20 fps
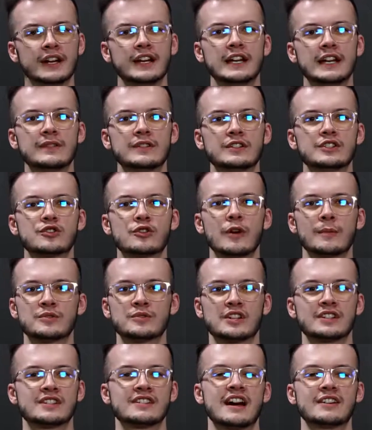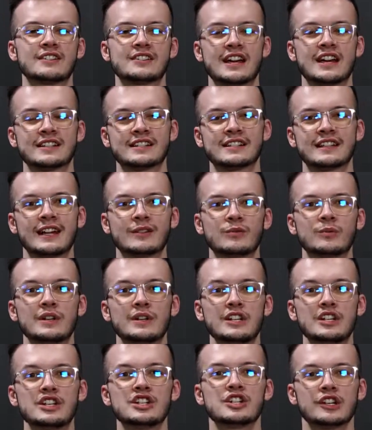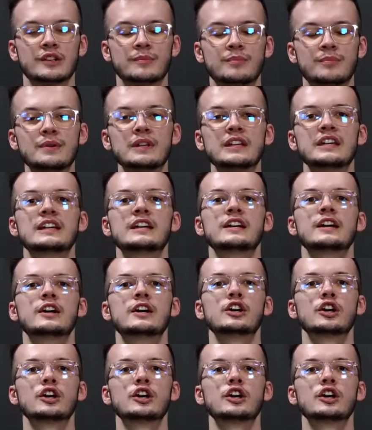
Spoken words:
Even scripture tells us that we should be